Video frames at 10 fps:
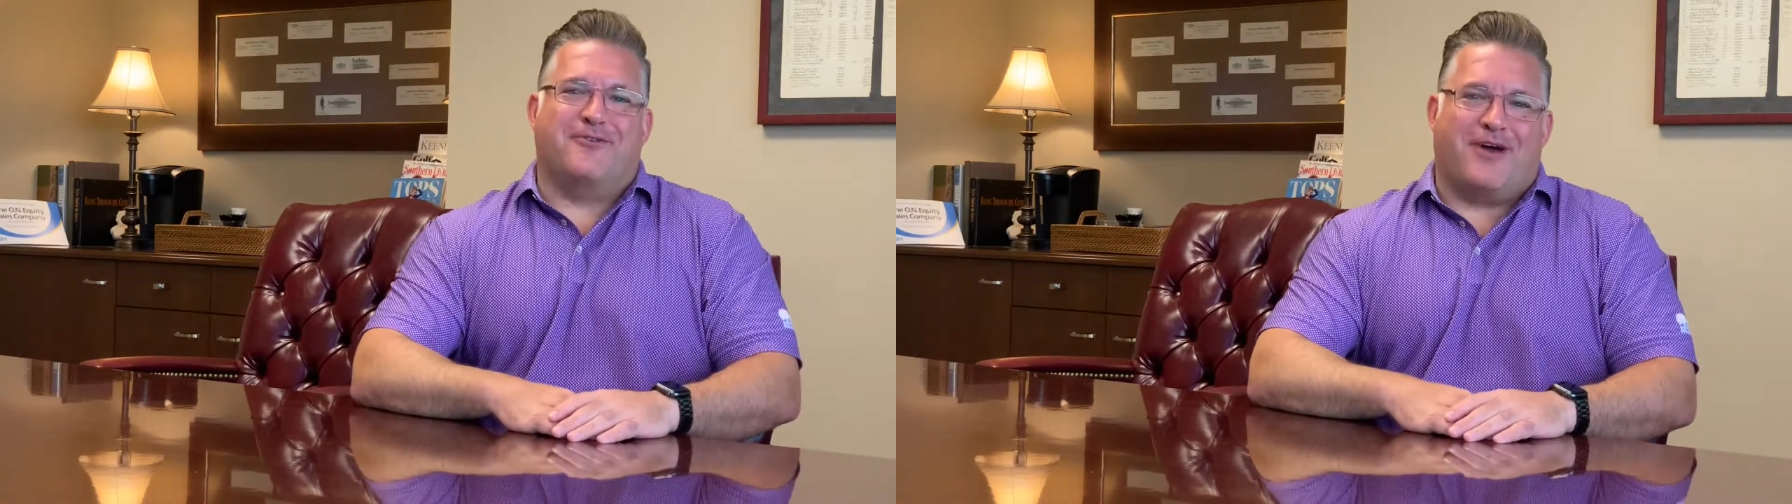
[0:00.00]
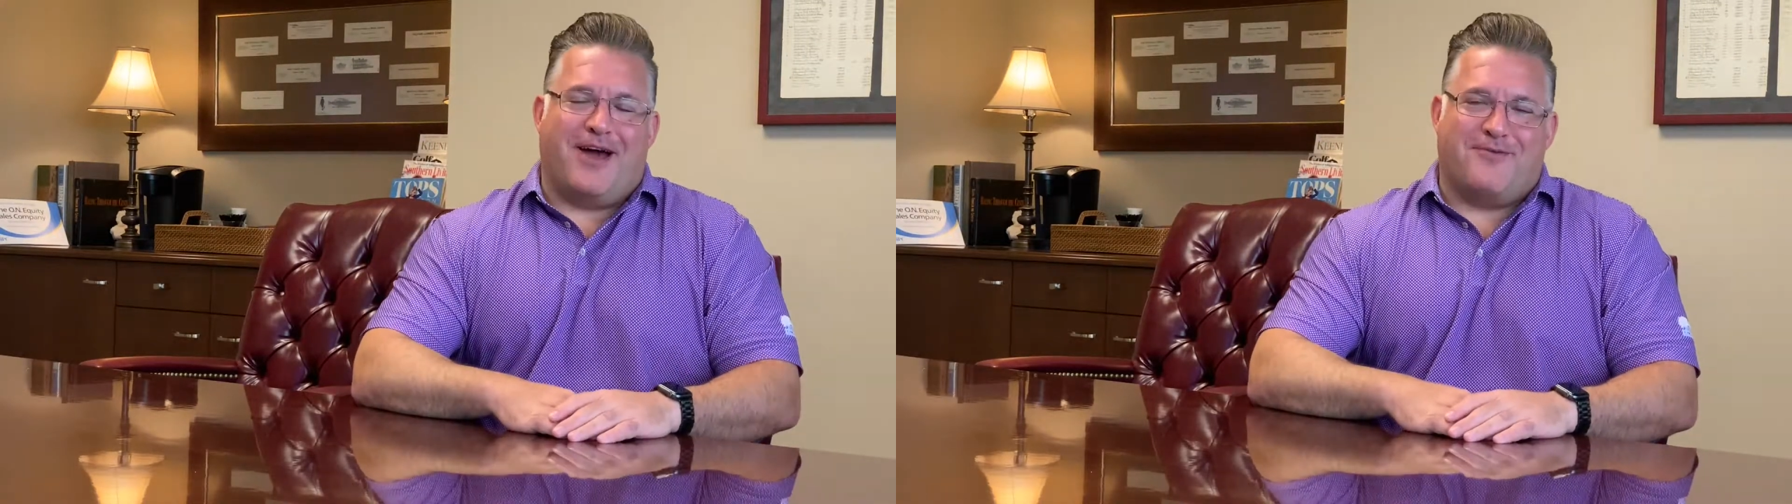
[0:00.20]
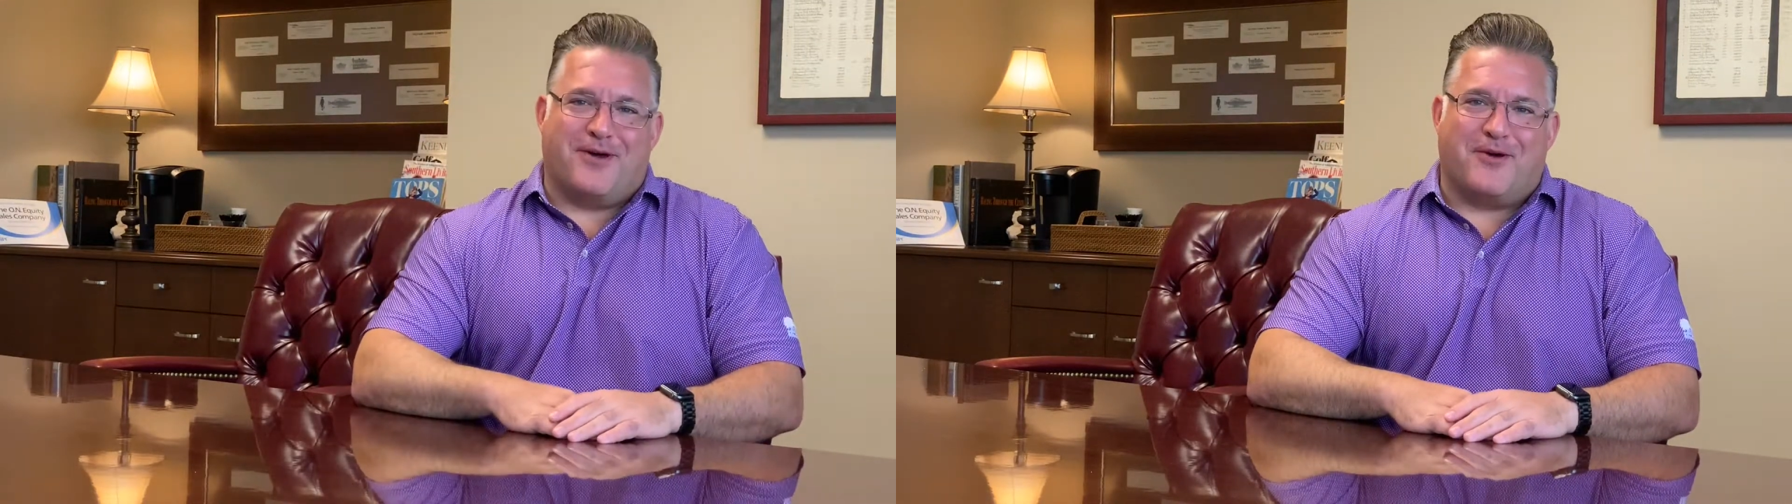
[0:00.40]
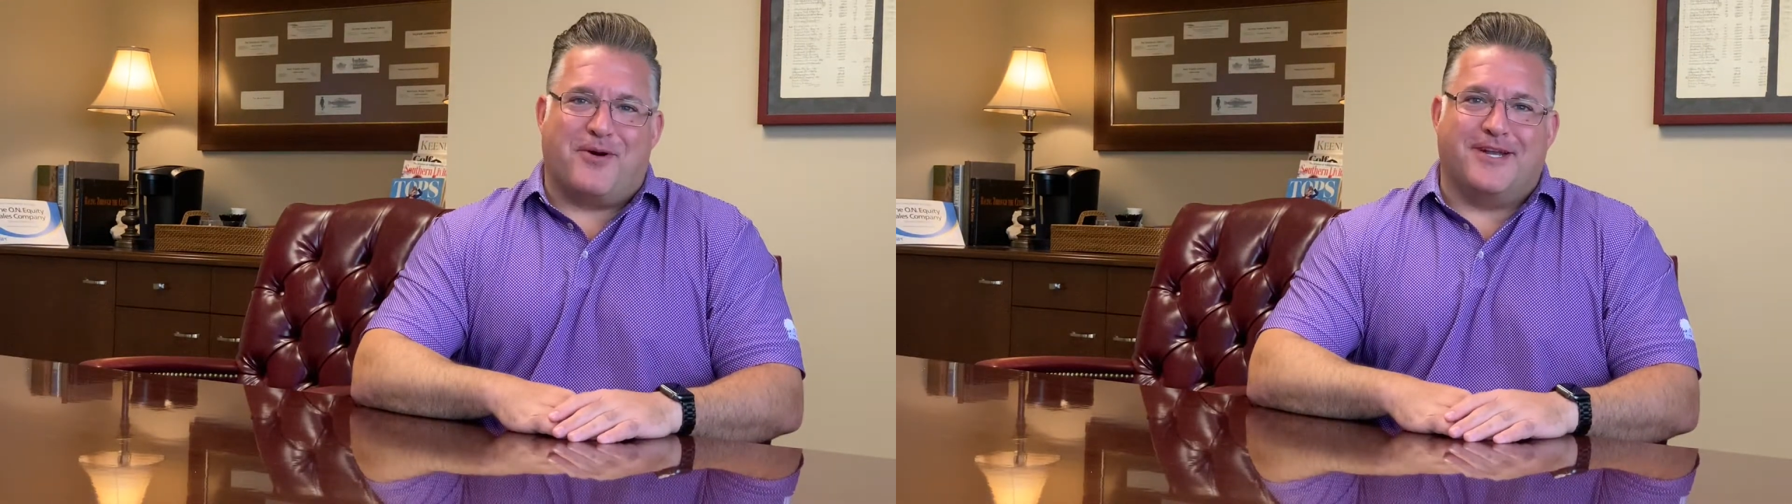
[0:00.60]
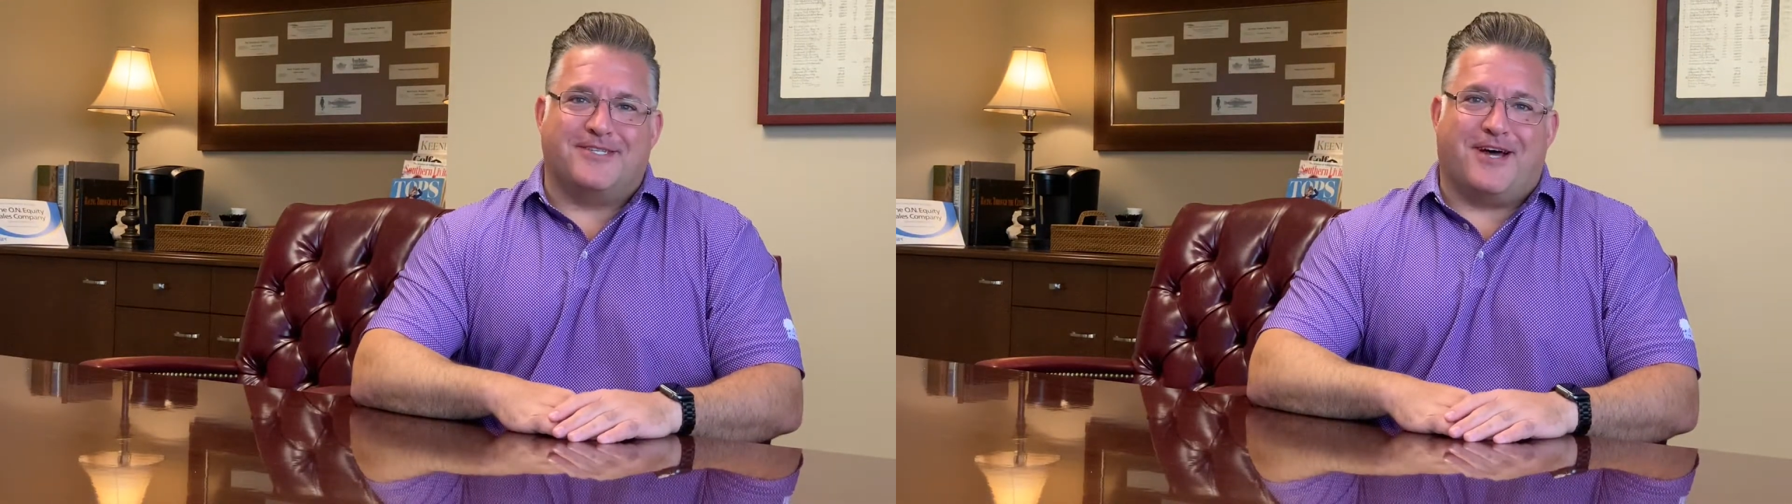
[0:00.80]
driveway
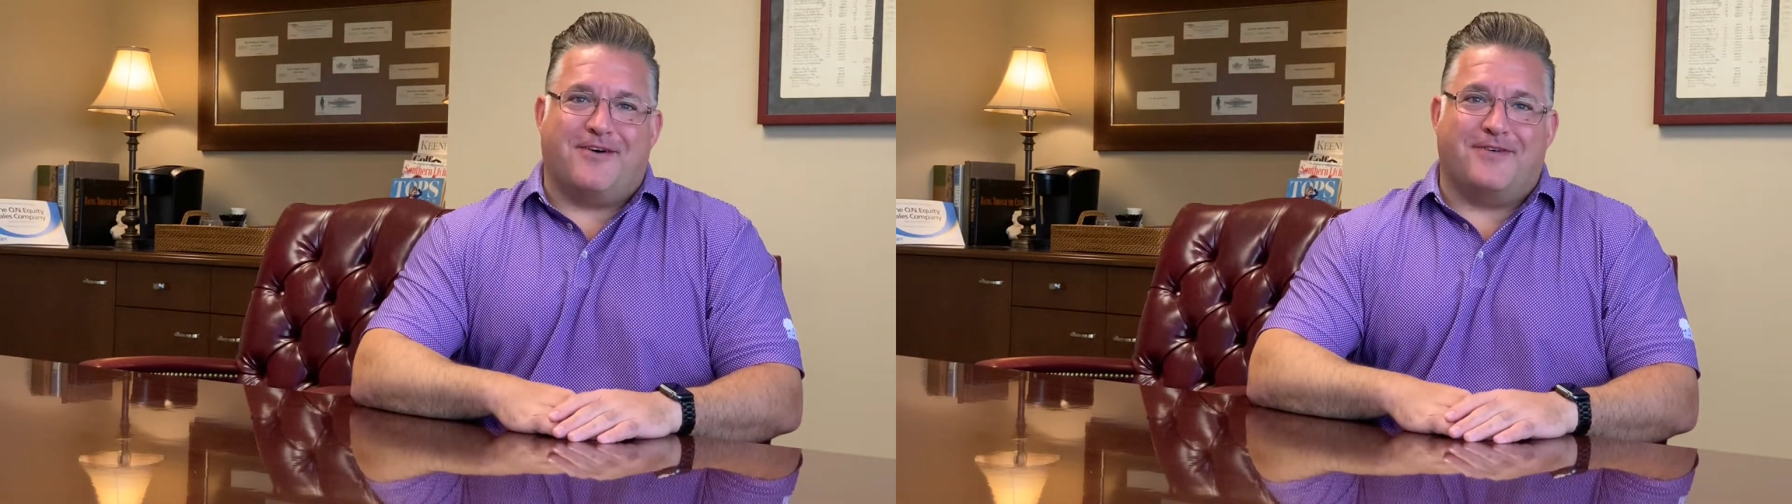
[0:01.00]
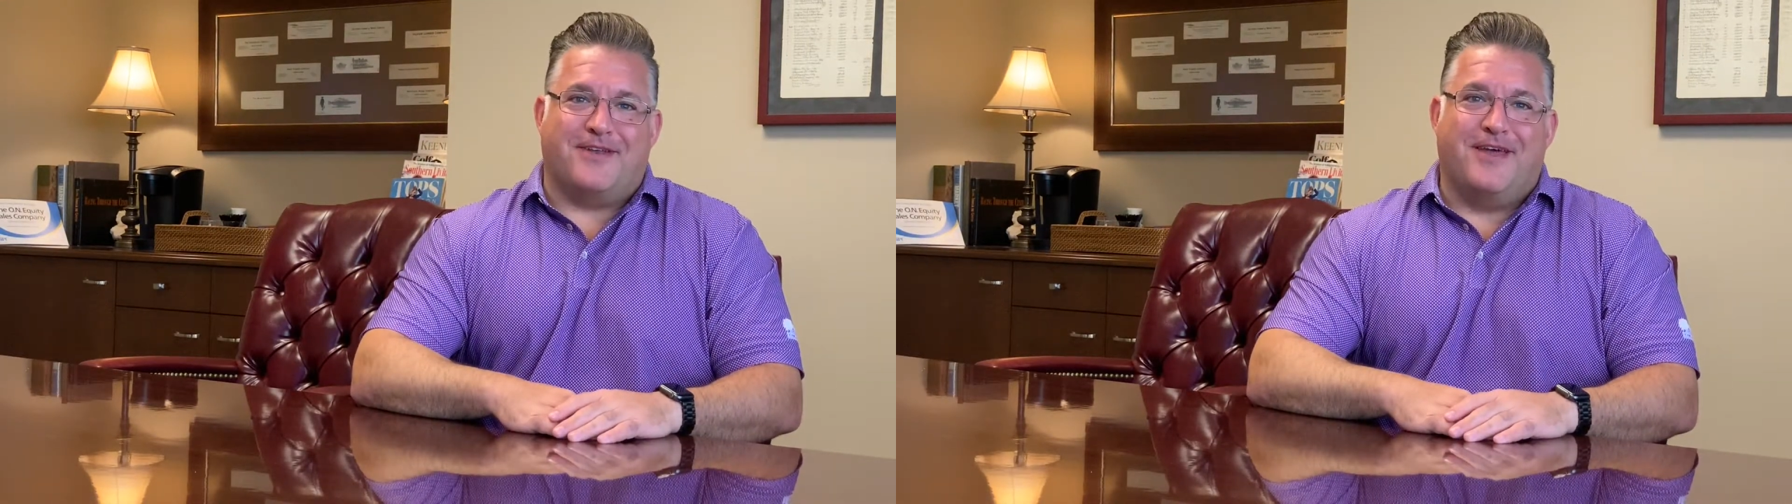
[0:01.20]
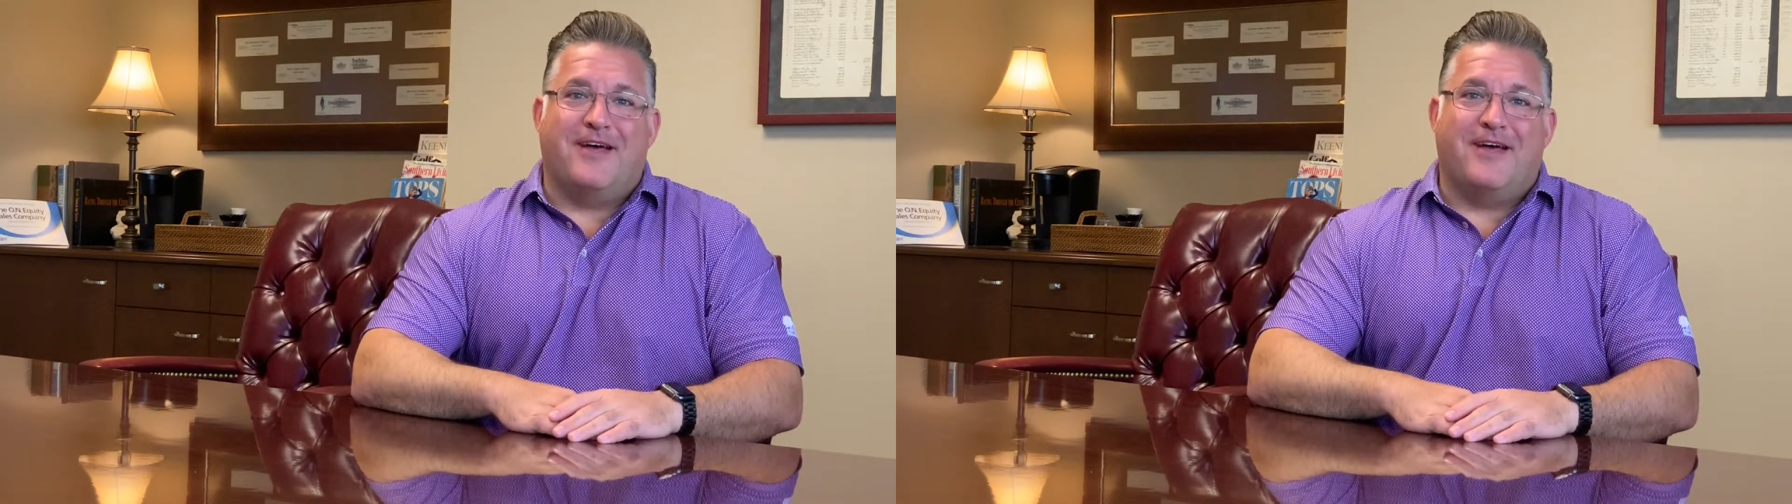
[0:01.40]
quite as often,